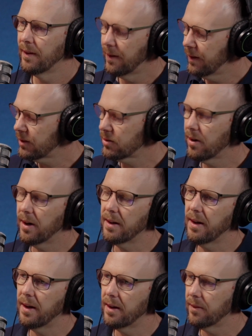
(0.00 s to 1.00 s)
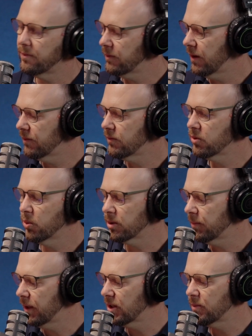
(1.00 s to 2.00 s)
That's right. And I've talked
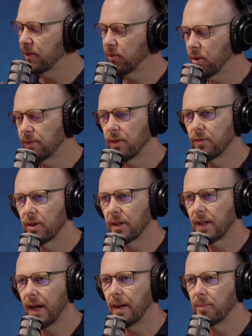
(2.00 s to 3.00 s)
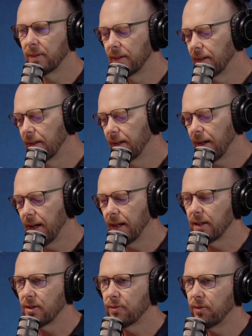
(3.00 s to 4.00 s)
about this before. If you've got a cup
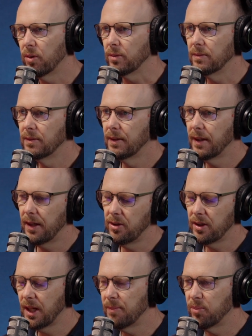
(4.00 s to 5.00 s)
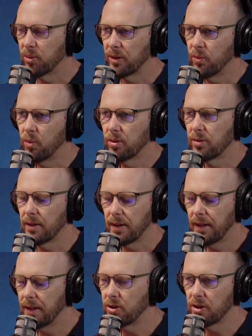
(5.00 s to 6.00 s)
and it's full and you keep pouring water on it,
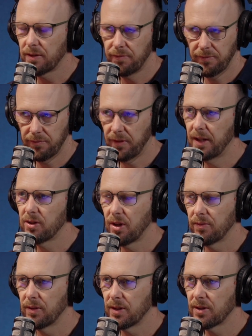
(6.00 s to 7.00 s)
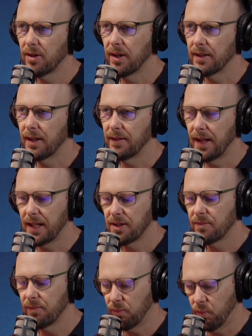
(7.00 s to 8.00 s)
it just floods over the side. And
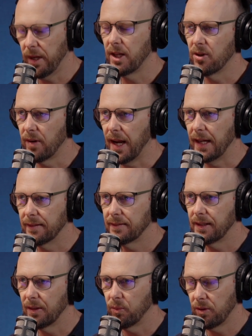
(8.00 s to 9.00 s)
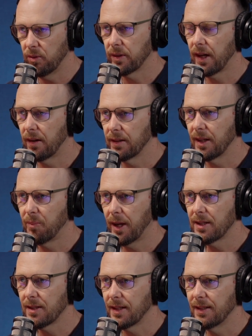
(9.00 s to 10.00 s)
that's where you're at, with your current
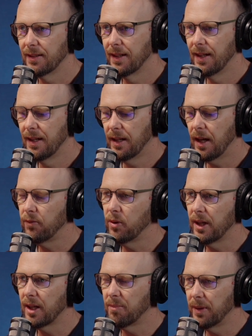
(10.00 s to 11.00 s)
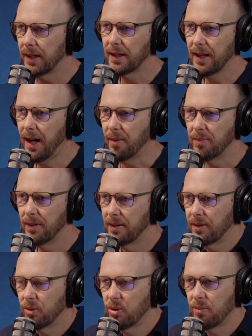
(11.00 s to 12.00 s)
capacity. If you get a bigger cup,
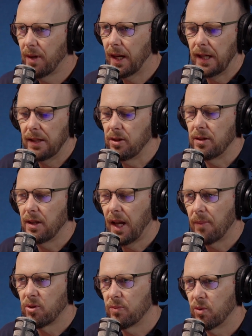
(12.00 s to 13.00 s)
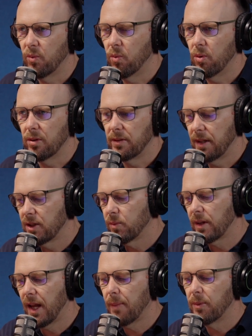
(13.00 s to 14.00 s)
automatically you can capture more water, and that's
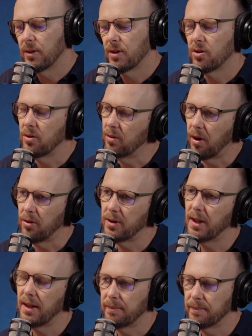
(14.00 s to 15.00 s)
what happens as you grow team.